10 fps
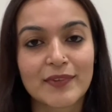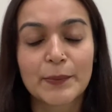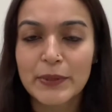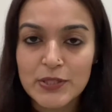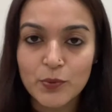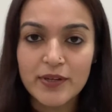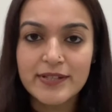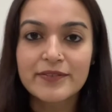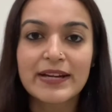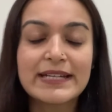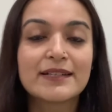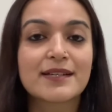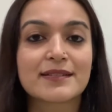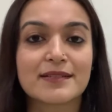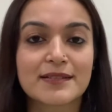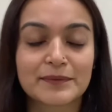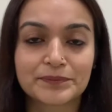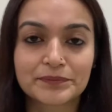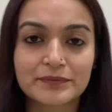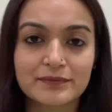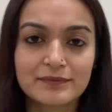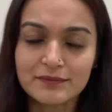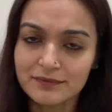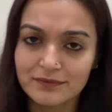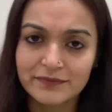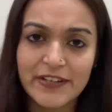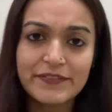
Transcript: Because what it really does is, when